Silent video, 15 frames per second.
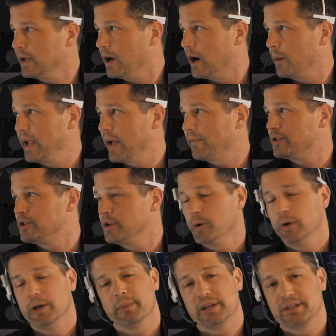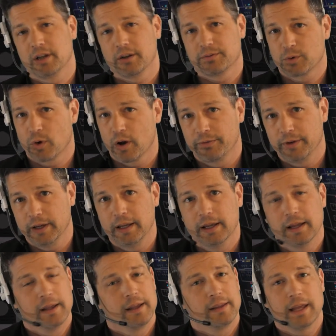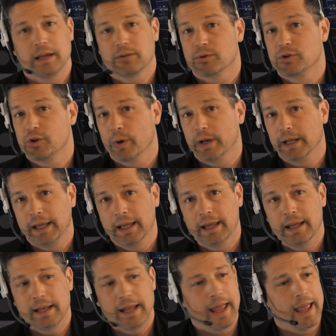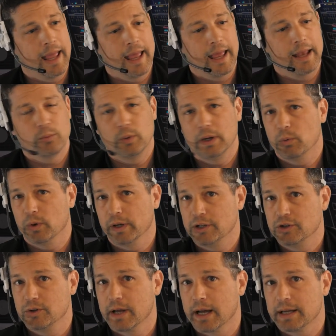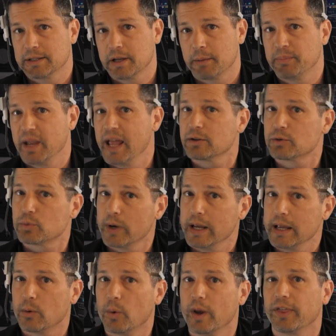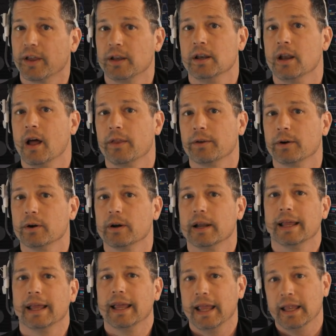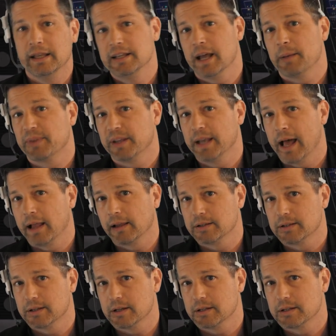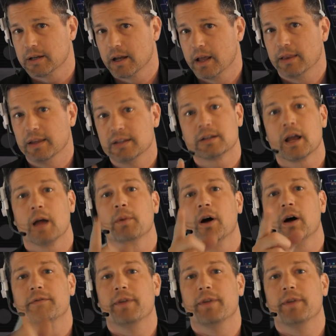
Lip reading: on behalf of Chewie and myself, Scruffy, thanks for joining in. And we will hit you guys up next week with another in-depth analysis, this time of The